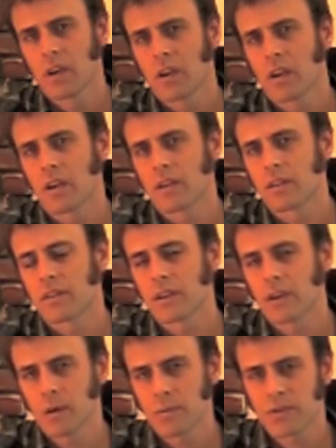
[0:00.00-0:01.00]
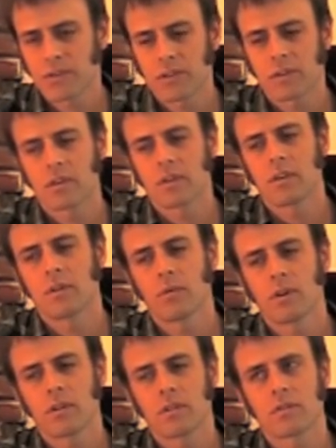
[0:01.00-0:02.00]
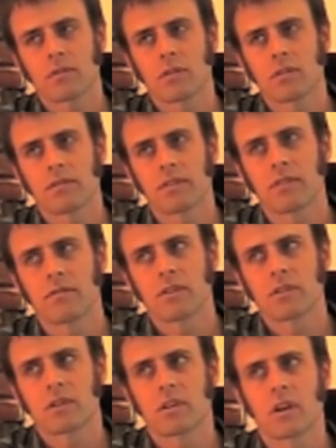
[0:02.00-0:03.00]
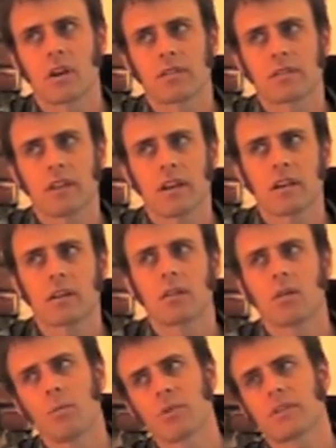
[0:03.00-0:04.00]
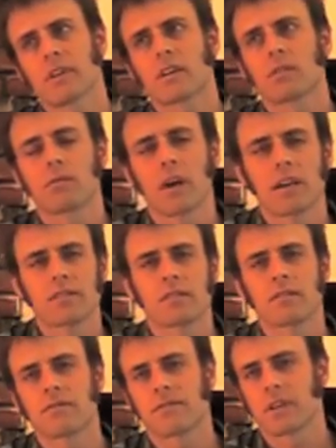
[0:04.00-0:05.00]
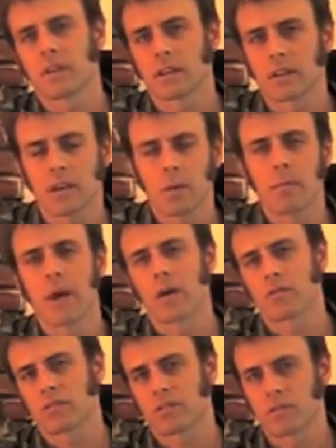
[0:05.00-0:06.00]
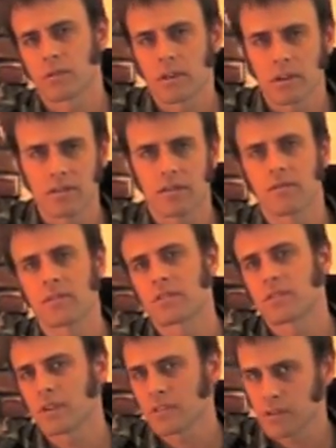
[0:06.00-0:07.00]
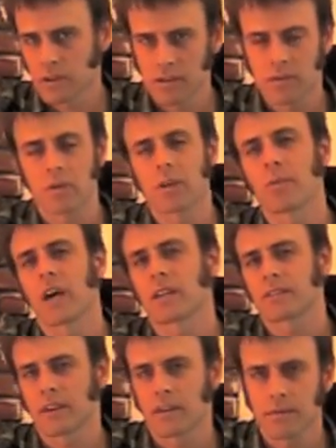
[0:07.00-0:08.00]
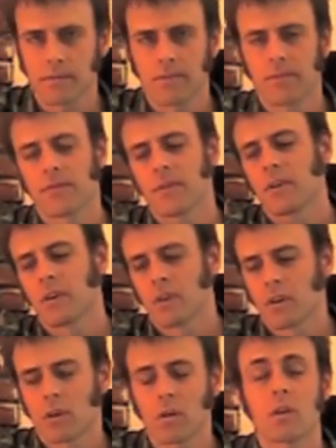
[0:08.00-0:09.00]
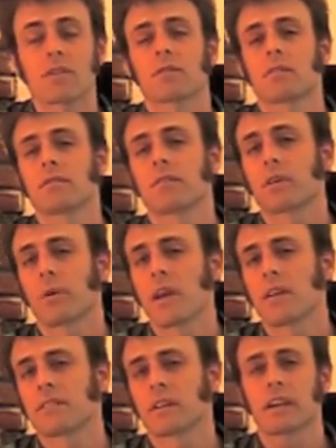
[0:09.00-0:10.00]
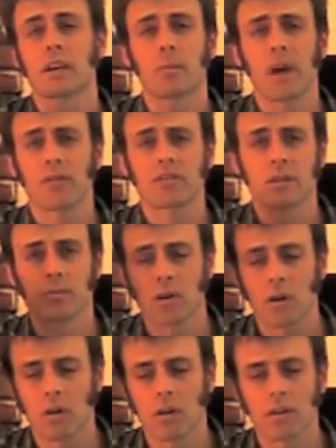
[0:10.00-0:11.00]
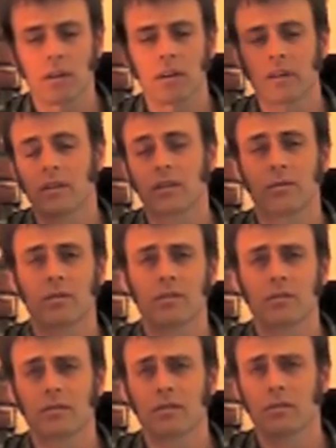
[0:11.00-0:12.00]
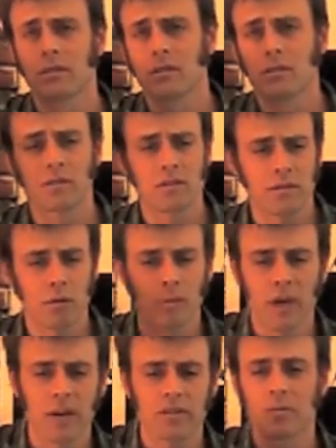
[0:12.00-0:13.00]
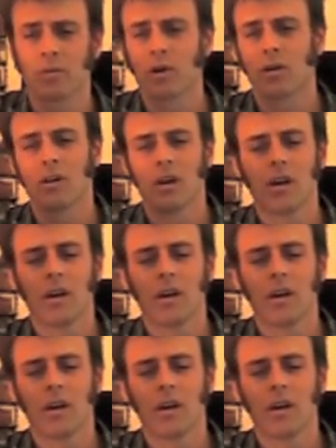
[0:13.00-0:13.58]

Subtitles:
and that the ups, you want to sort of envision a slight, almost like a rising feeling, like a bounce to it, as if it's just on its way back down. Or I sort of equate it to like a bouncy ball, like when you're little and you throw a bouncy ball